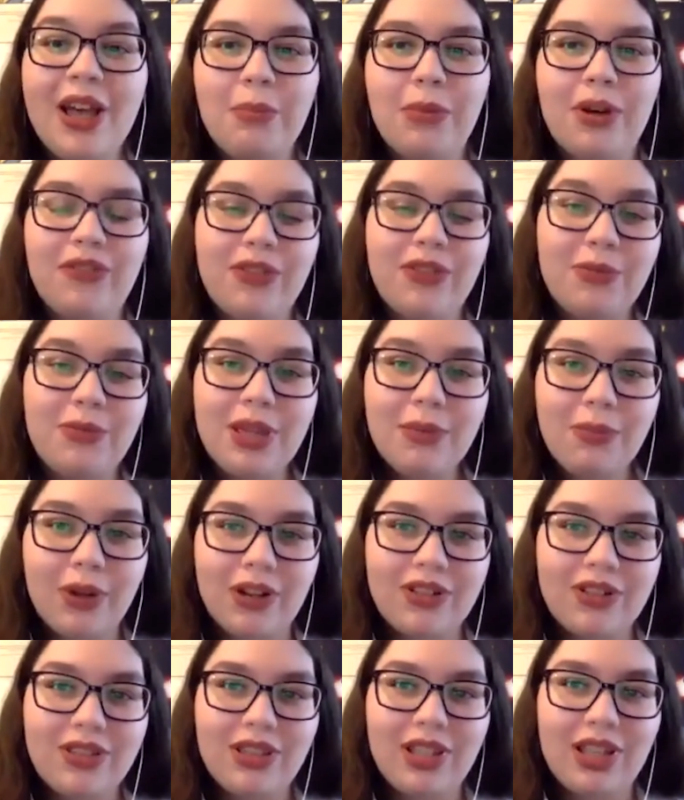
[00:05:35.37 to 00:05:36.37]
But for me
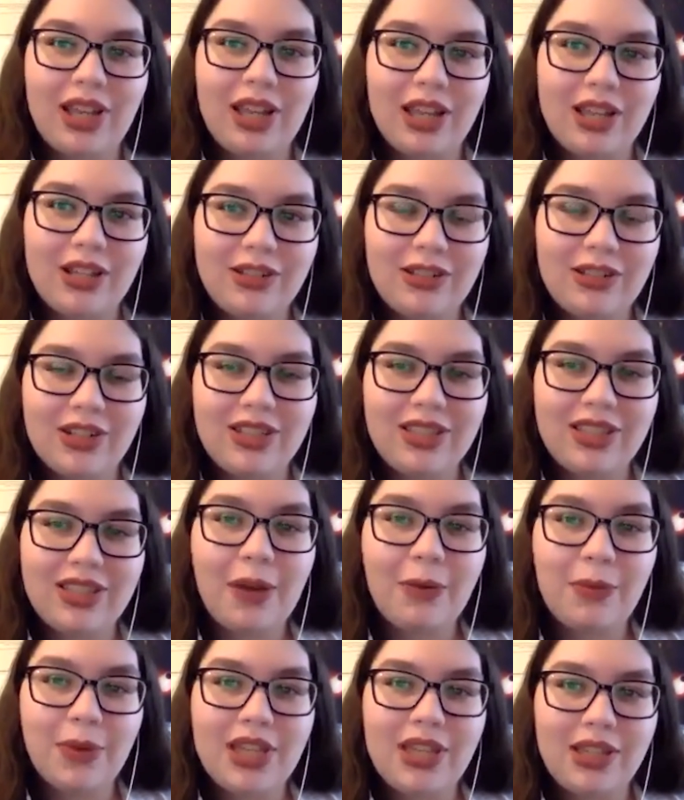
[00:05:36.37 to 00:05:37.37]
personally, it's just
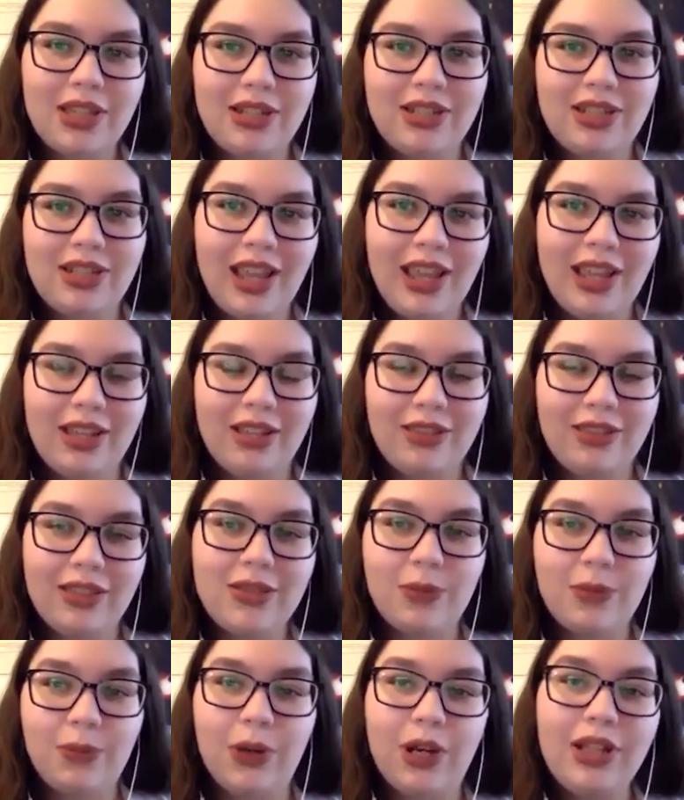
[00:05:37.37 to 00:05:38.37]
that we can take
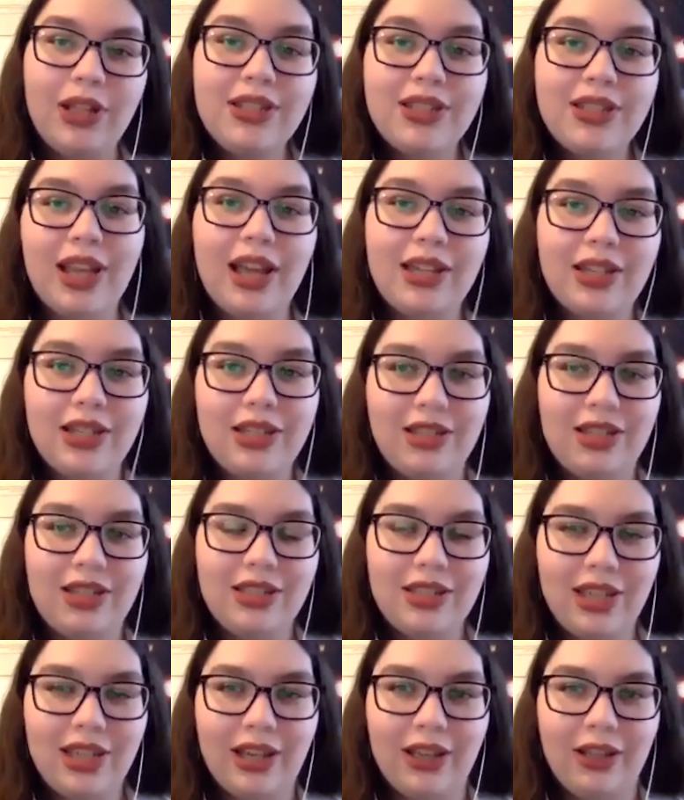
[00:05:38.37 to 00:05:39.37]
this one tiny
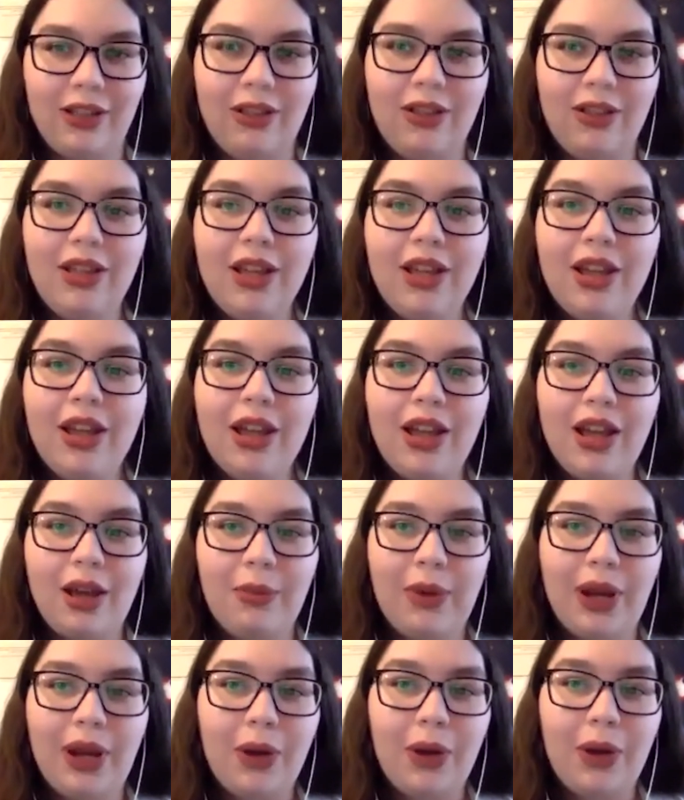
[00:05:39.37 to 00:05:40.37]
detail
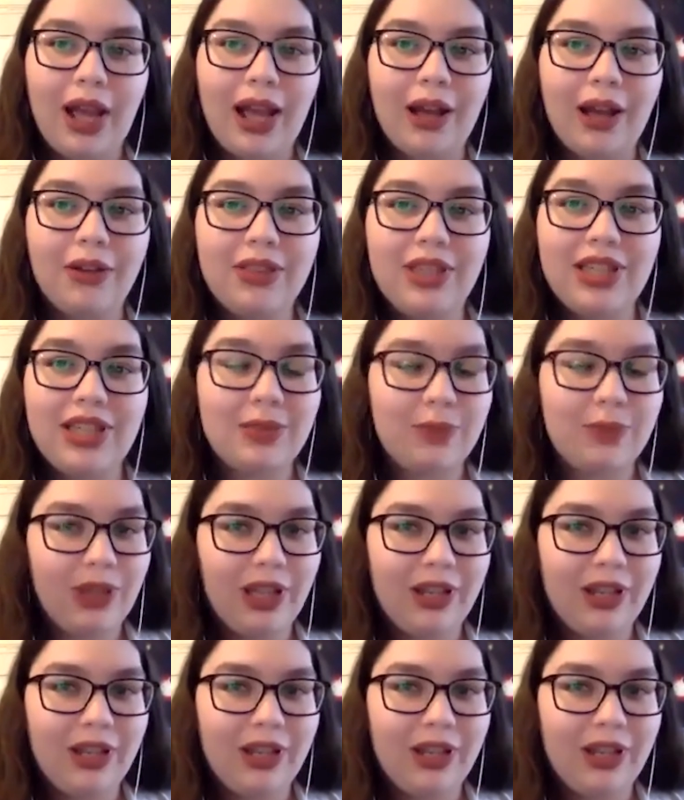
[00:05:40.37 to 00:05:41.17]
about how these